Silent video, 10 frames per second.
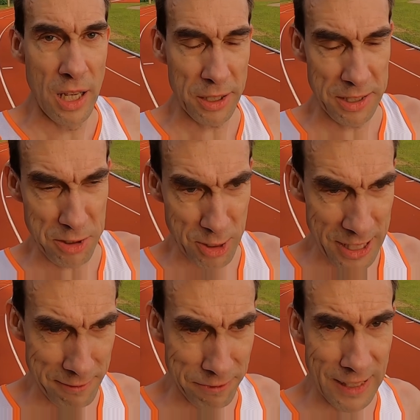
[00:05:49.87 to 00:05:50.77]
Okay, the
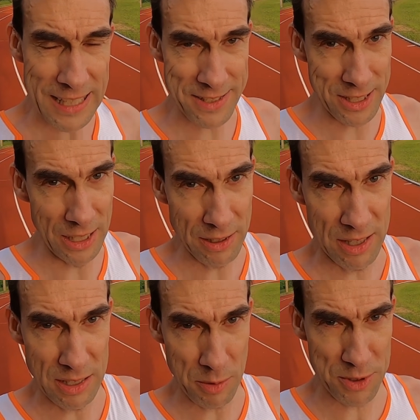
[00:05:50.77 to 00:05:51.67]
track flat's done. I
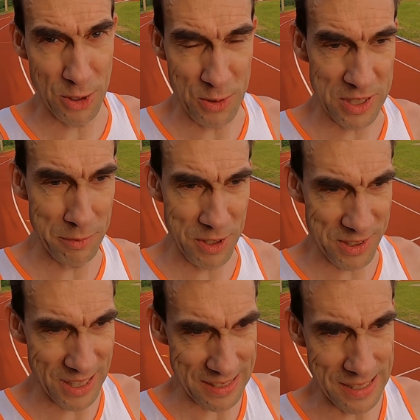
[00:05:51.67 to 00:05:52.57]
think there were
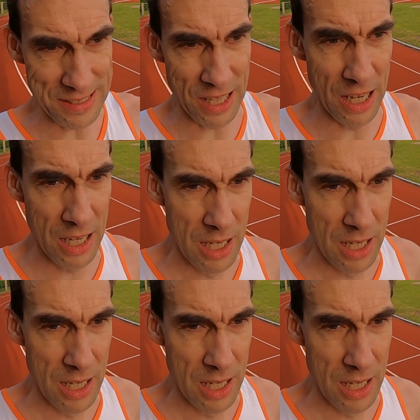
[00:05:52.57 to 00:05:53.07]
276s.